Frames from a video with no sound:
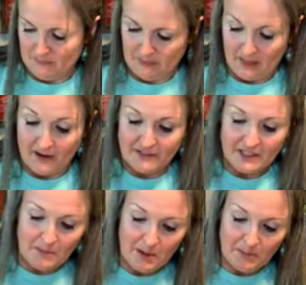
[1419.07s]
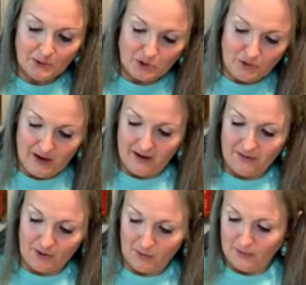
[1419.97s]
I've seen people do that
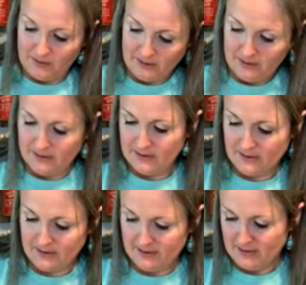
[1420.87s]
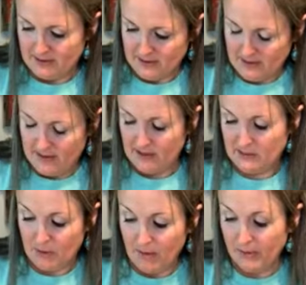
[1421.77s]
though. It's
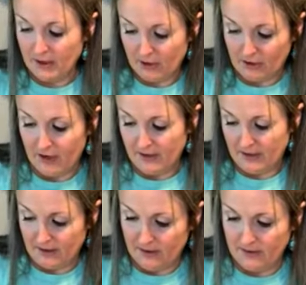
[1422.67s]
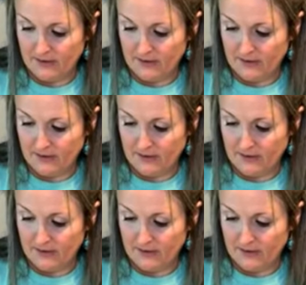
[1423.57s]
probably a good idea